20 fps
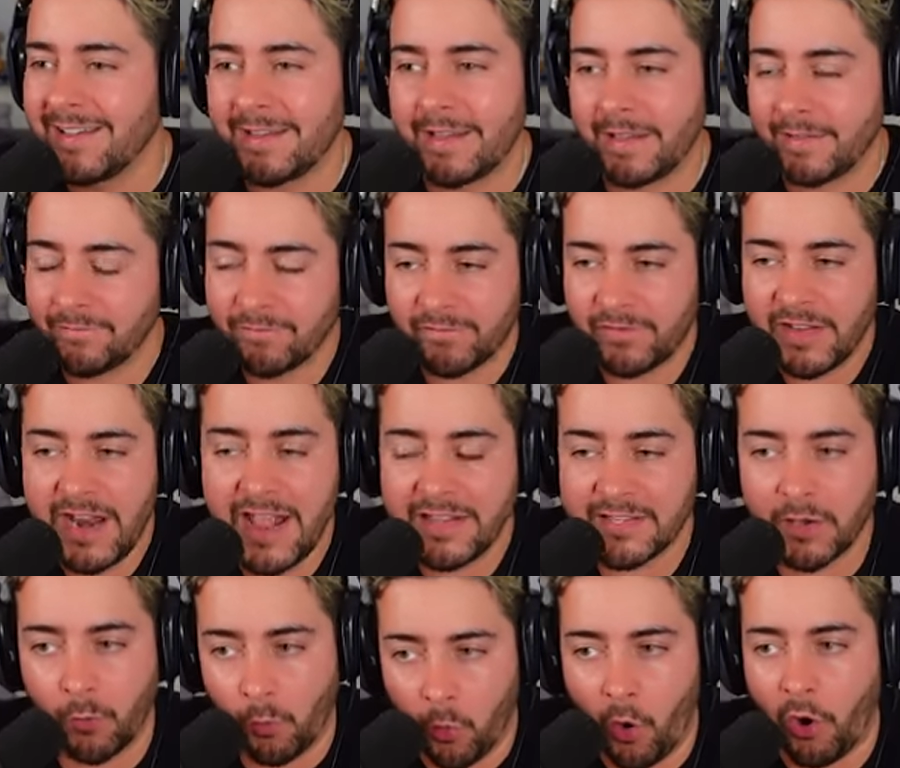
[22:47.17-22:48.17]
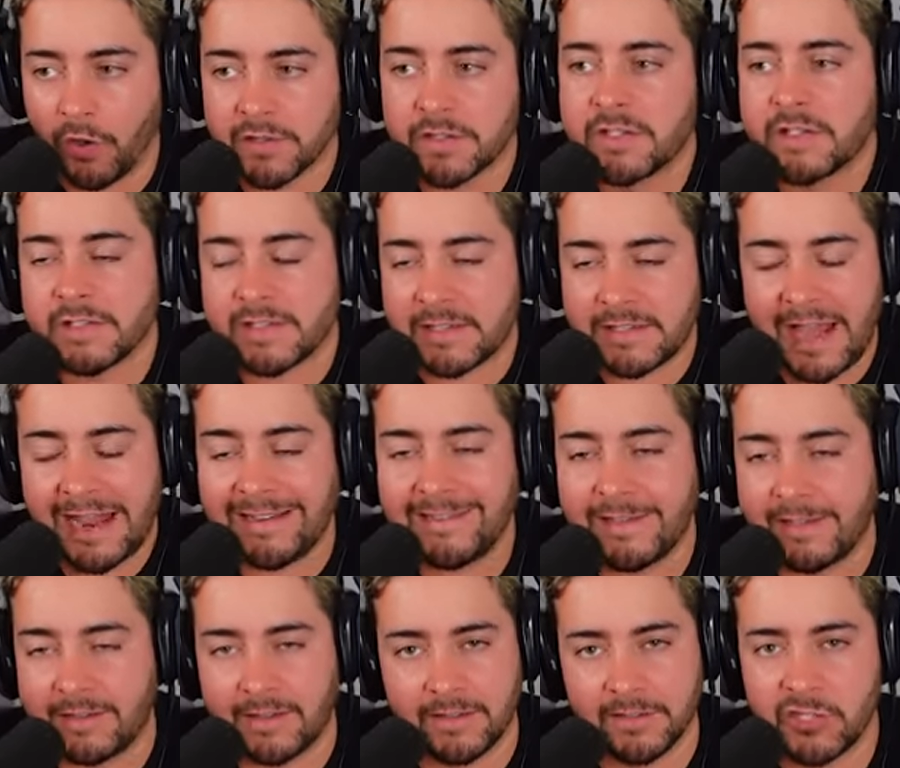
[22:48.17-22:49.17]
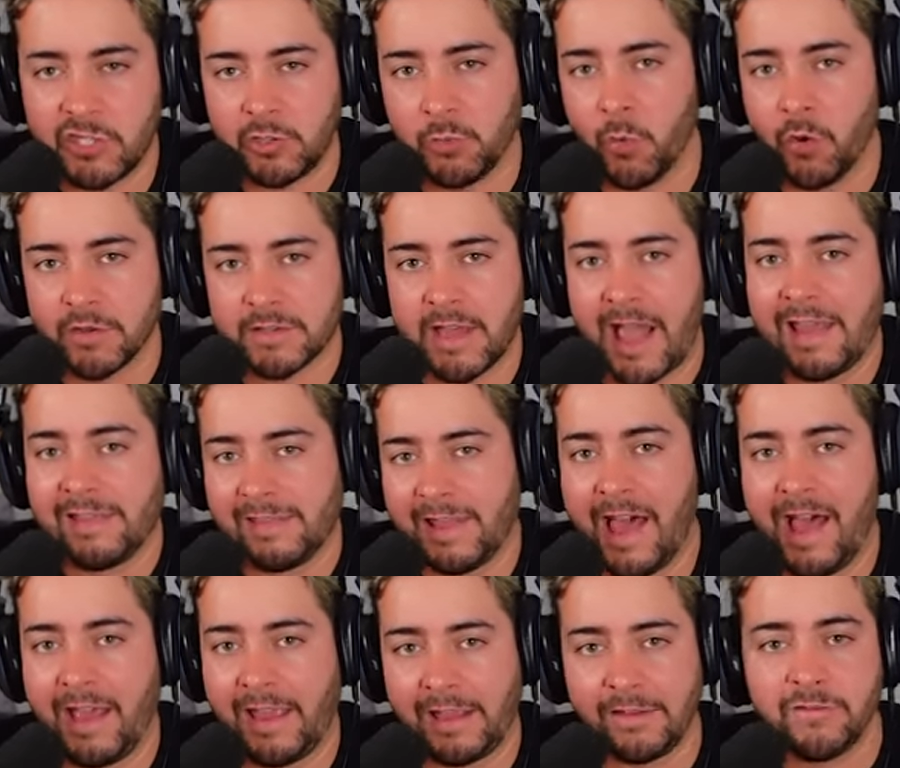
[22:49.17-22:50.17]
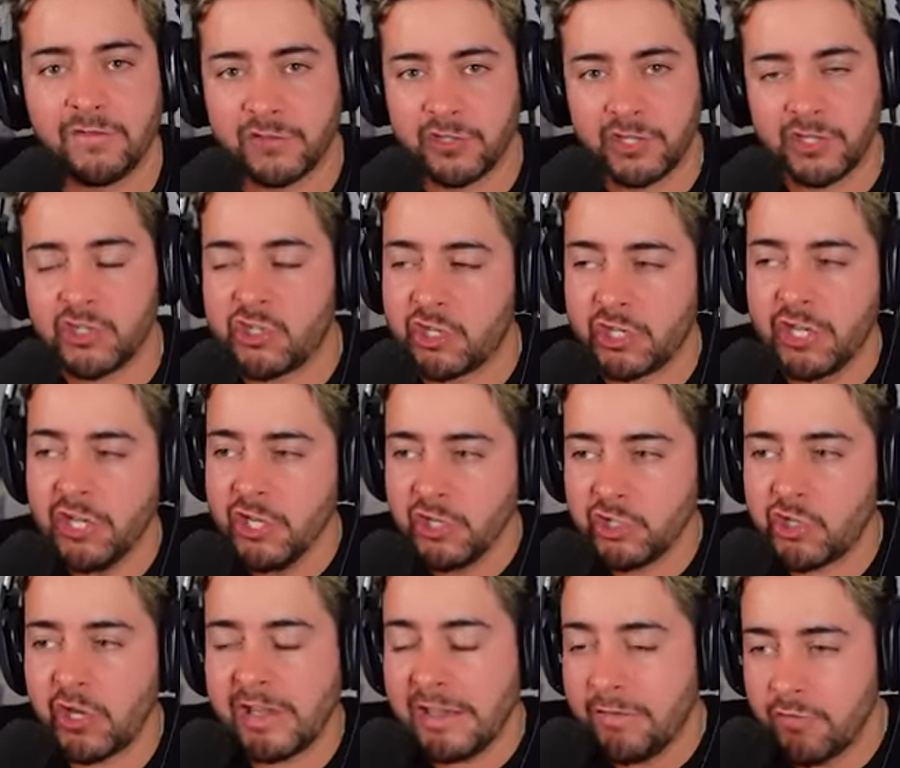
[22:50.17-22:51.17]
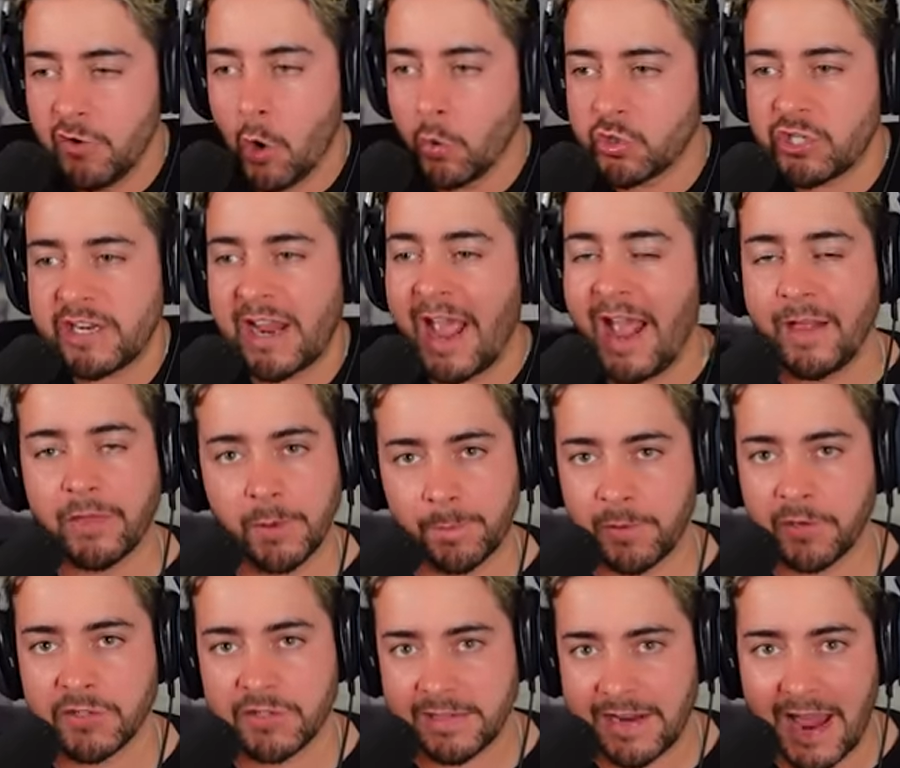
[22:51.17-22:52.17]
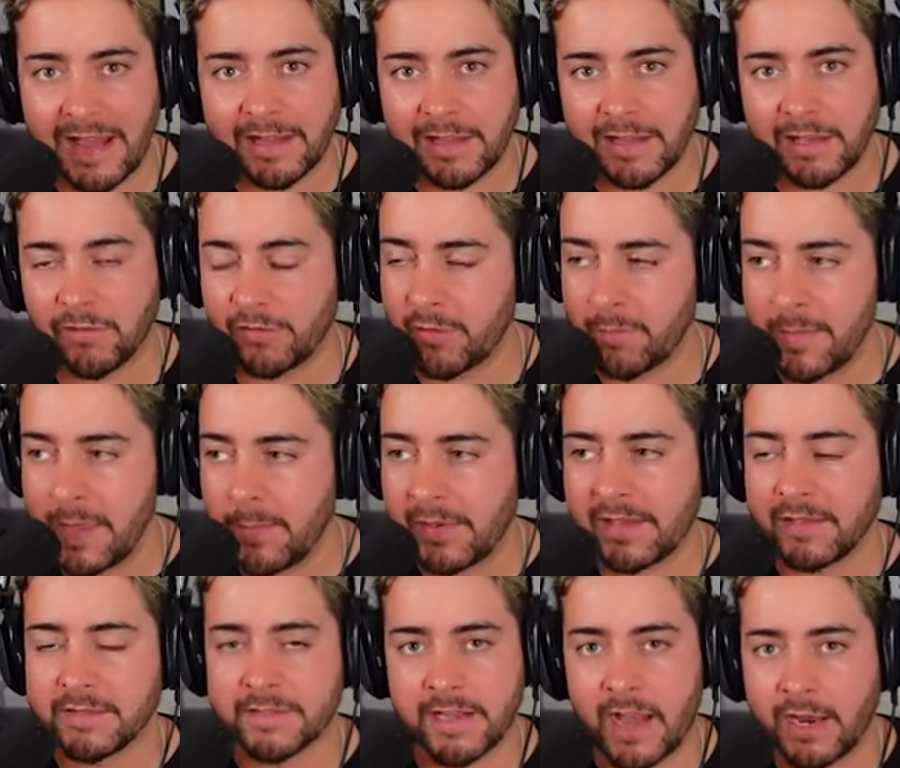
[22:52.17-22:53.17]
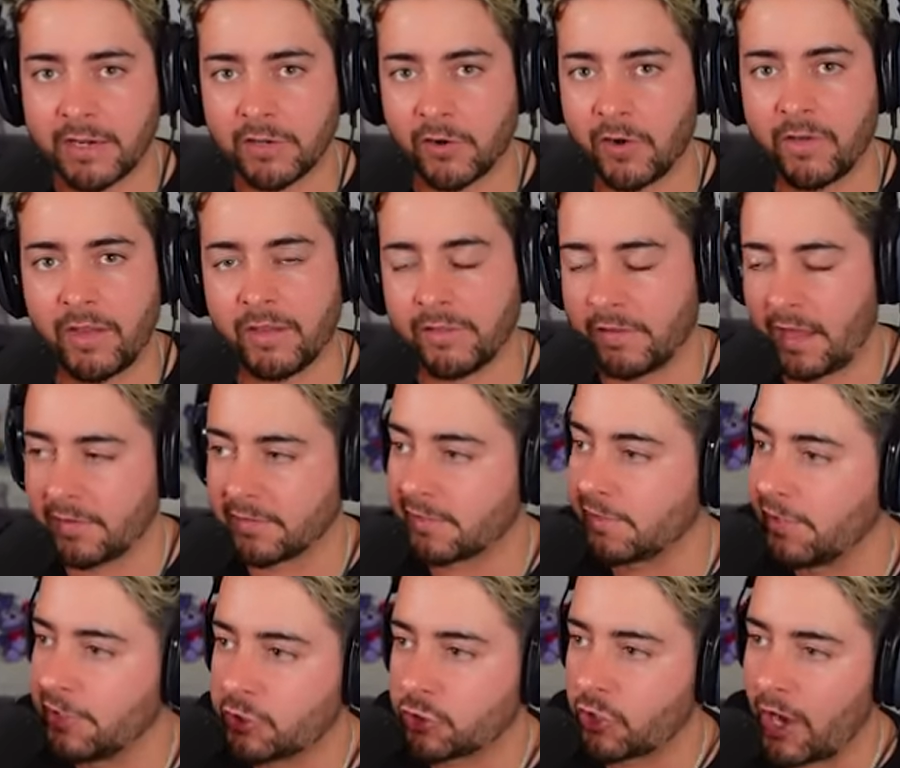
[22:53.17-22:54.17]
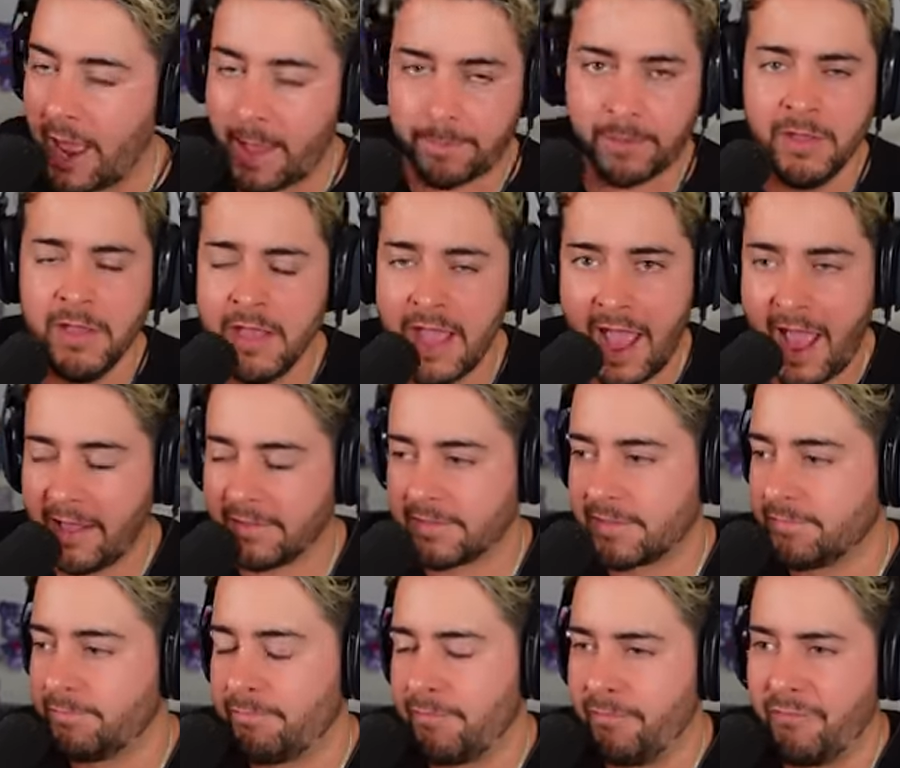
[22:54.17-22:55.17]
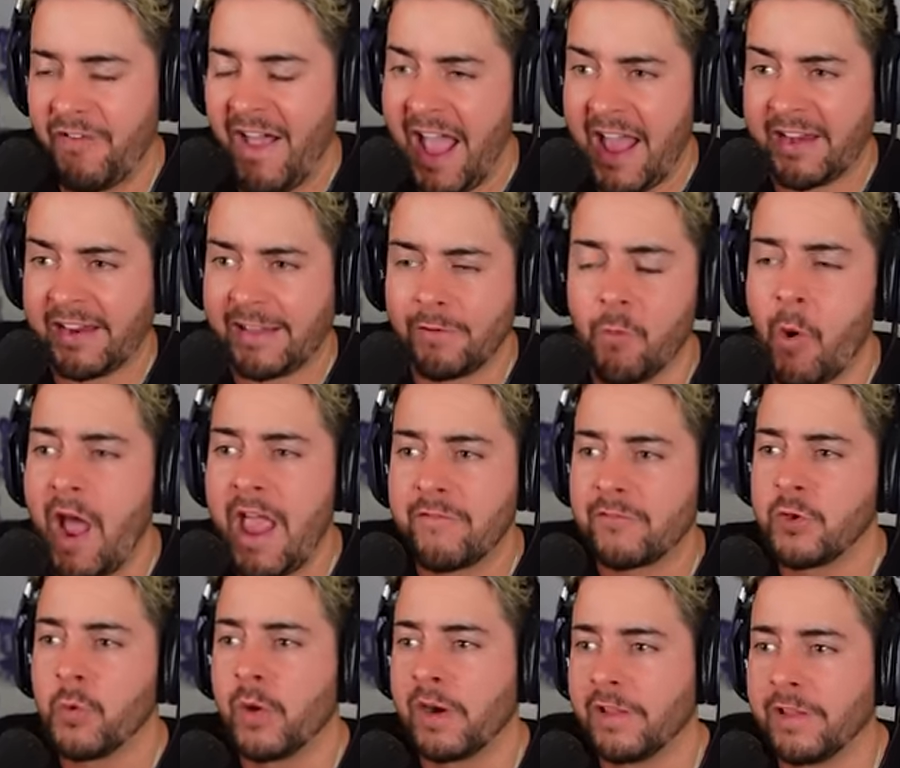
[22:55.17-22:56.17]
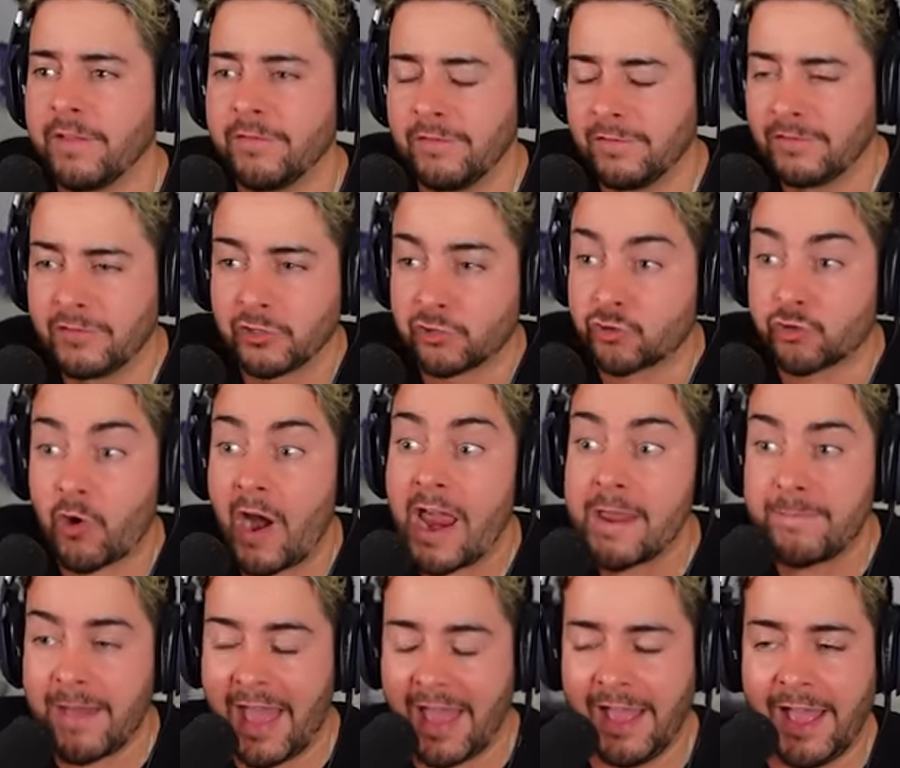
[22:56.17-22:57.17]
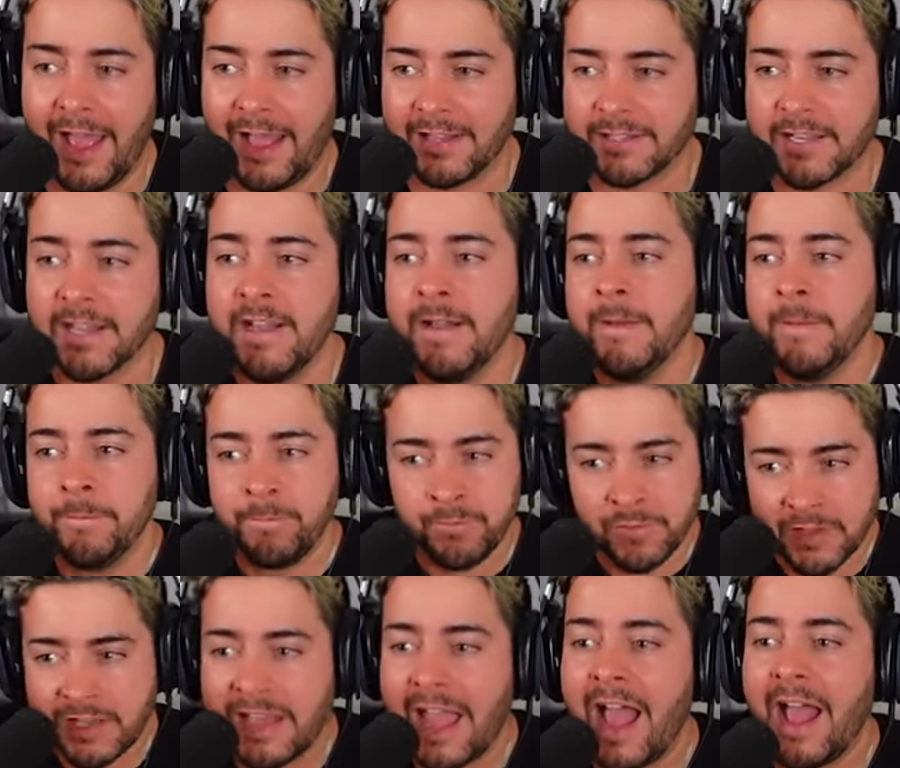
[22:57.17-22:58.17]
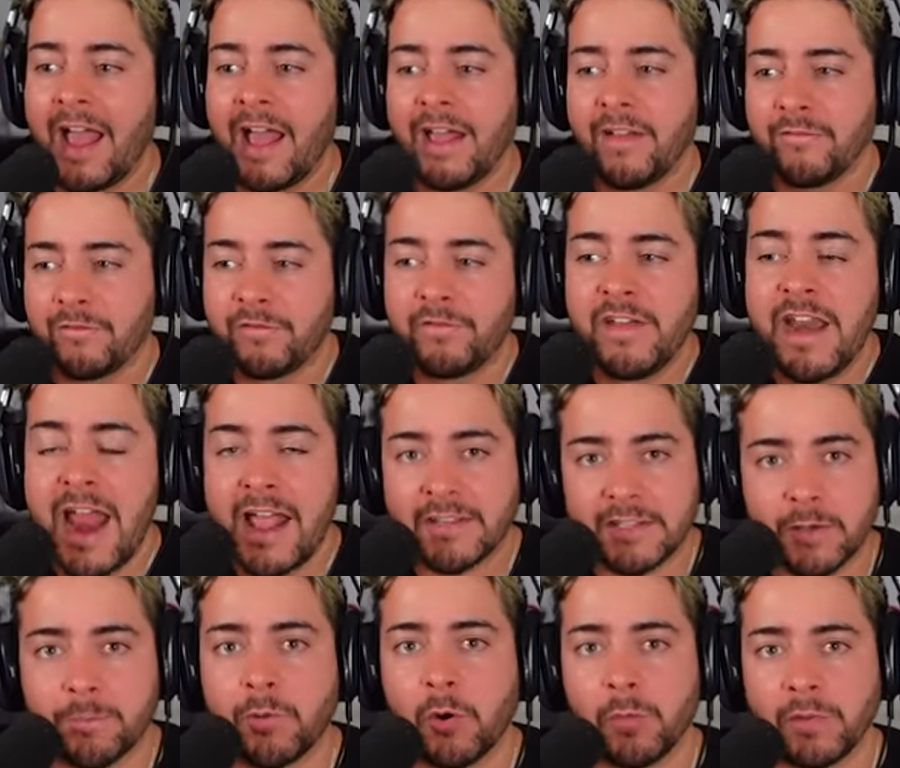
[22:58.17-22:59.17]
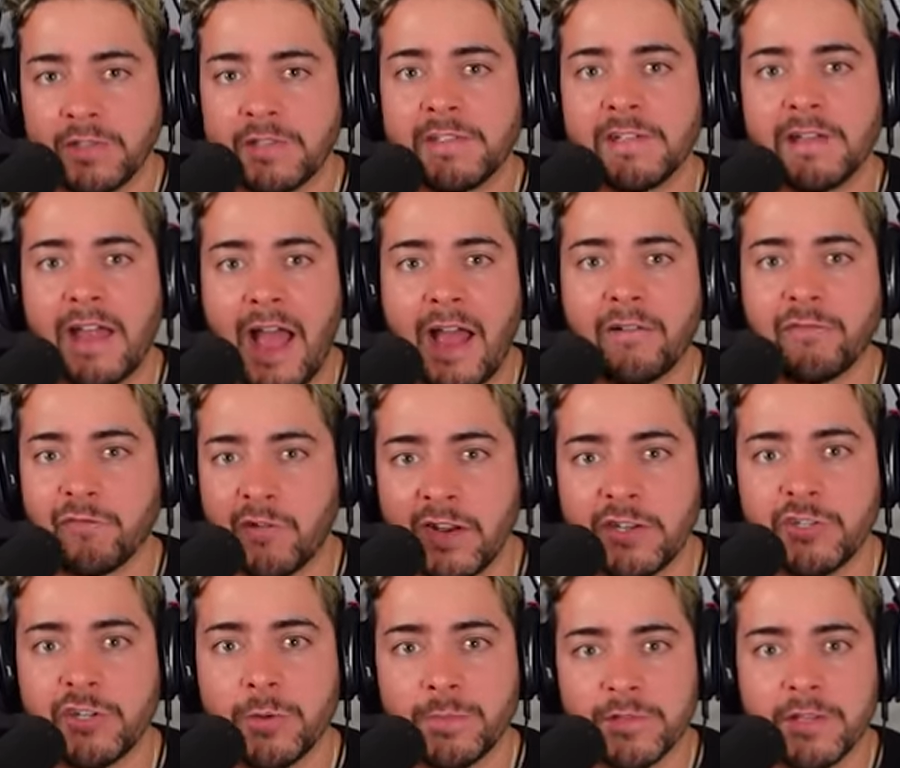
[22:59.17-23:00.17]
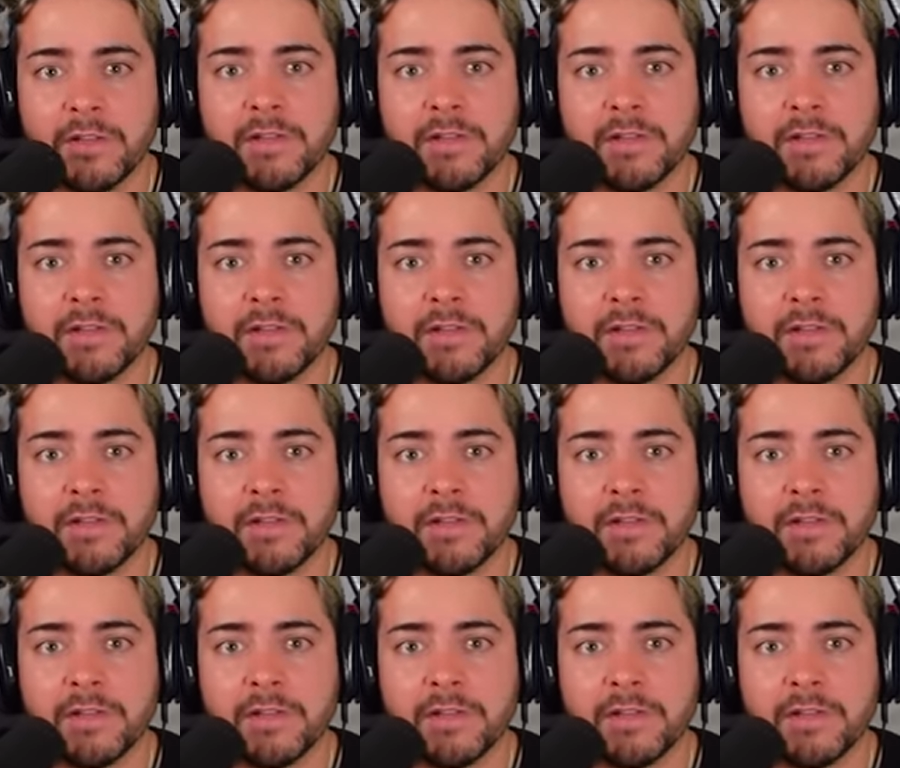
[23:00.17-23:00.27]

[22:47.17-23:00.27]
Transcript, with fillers: Vanessa was sentient. She was alive. She, she, even though she had the personality of the Mimic inside her, as, as Glitchtrap, as Vanny, whatever you want to describe it as, Cat, Vanessa probably still had friendships